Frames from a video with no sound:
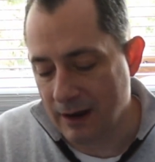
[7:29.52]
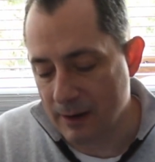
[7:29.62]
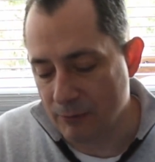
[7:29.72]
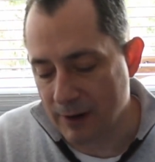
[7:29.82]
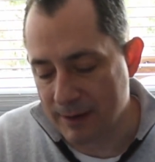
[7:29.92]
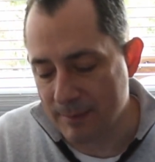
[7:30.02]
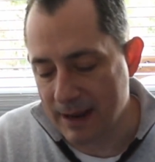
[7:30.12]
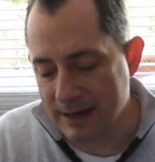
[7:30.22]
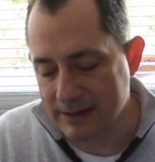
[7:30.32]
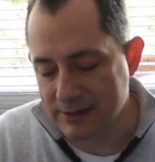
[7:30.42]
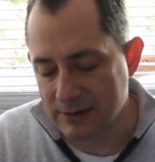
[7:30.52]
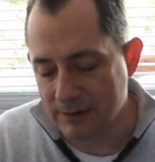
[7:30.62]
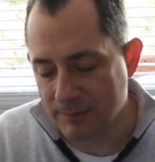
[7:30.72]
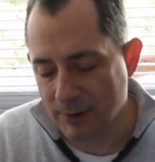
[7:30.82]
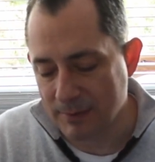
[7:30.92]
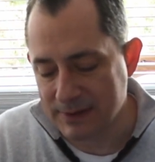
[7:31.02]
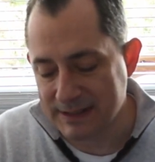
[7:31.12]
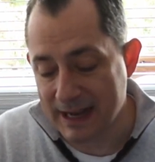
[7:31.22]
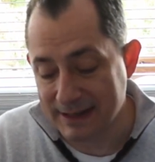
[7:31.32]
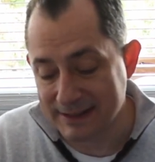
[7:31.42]
recommend you probably
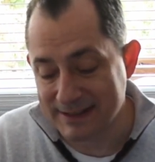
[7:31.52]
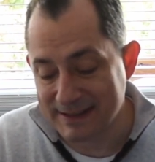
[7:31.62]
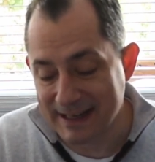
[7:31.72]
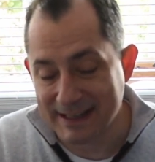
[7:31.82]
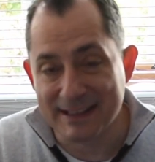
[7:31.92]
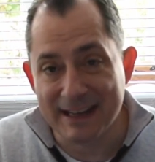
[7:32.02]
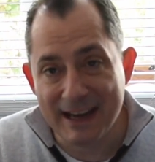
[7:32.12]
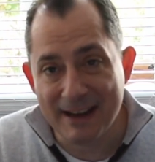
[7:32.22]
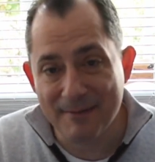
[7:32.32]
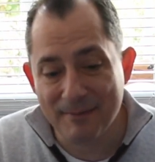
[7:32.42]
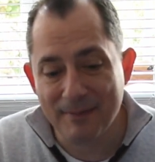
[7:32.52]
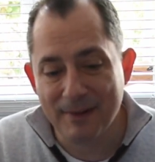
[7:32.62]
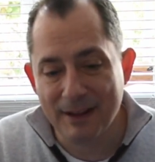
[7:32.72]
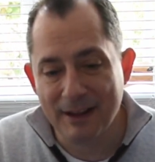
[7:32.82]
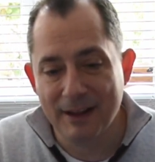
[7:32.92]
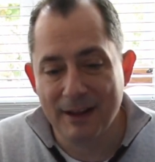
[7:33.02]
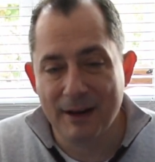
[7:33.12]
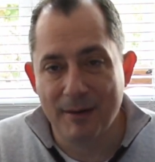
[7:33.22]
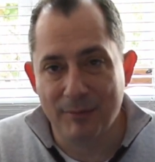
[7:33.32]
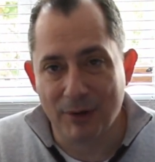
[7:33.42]
start at 60,
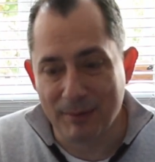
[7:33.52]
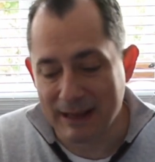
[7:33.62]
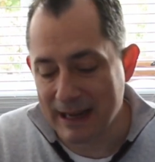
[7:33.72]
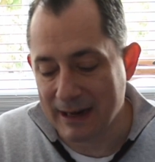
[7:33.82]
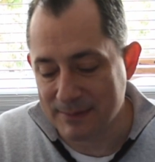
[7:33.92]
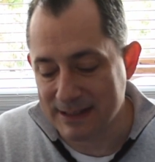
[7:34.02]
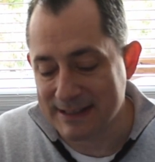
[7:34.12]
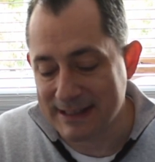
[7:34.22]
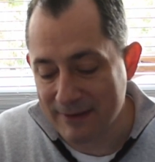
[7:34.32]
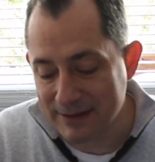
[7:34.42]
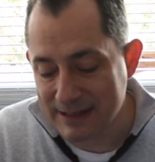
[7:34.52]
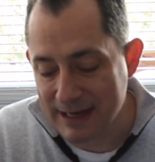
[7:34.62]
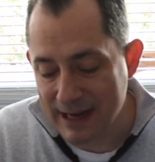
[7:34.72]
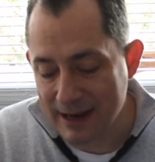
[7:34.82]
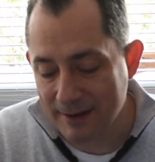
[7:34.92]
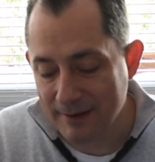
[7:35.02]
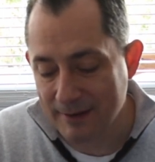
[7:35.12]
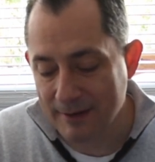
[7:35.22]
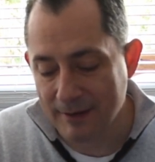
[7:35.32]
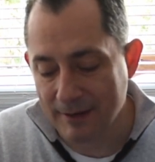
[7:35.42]
probably get up to 70,
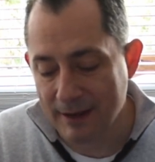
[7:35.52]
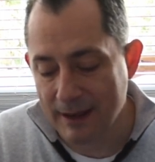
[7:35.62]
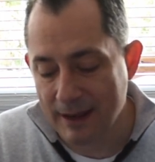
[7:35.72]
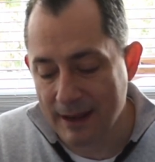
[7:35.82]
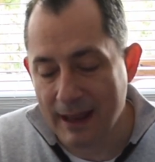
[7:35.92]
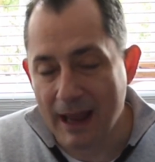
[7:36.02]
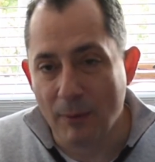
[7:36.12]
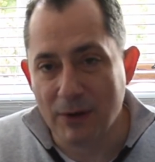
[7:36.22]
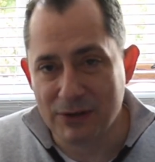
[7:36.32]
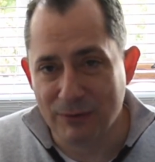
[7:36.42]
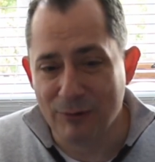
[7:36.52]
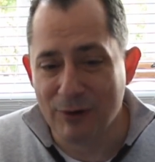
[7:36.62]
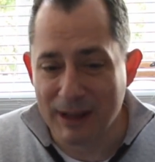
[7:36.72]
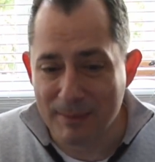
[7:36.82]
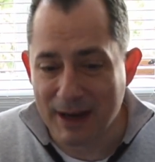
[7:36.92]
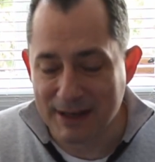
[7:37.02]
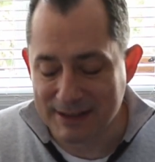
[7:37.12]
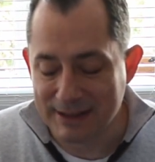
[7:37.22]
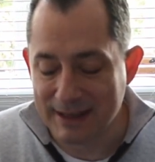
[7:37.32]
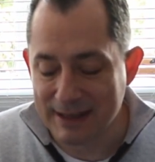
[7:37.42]
and once you've really
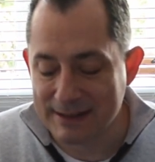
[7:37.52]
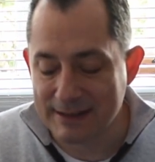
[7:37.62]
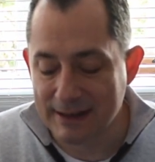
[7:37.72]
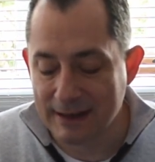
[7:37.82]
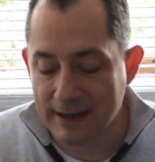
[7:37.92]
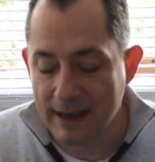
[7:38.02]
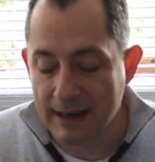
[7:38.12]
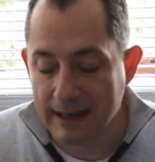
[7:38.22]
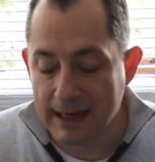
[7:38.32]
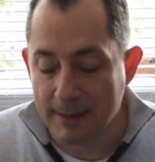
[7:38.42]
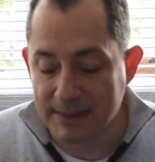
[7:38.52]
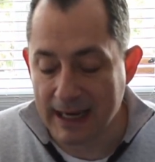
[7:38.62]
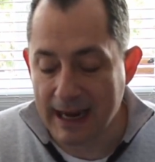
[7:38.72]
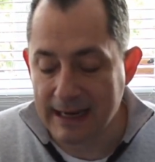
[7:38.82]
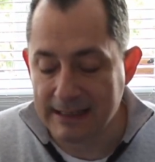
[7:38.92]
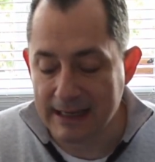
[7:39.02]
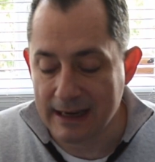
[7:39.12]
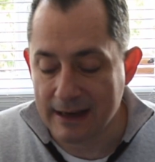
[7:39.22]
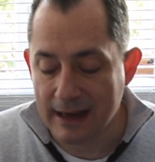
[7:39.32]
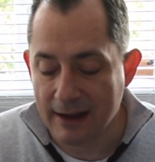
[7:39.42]
mastered this, get up to
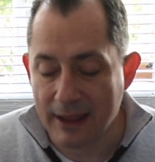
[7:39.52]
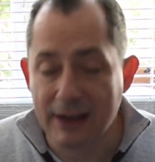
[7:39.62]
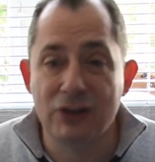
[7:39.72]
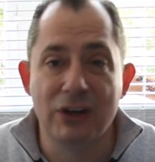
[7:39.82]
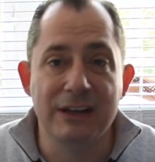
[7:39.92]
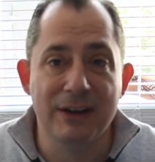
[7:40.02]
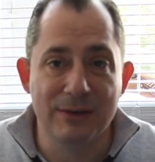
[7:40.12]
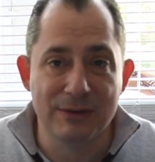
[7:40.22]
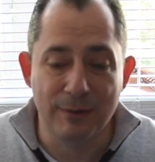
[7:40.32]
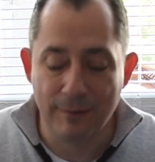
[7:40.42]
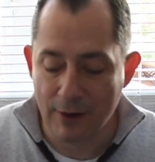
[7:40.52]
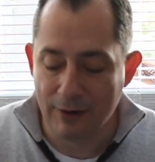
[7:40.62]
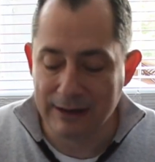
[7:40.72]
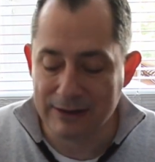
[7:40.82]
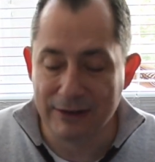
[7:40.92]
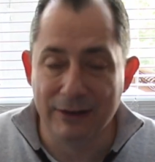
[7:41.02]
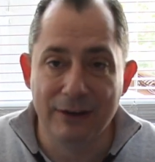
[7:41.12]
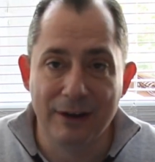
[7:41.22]
80. Now that sheet I was referring to,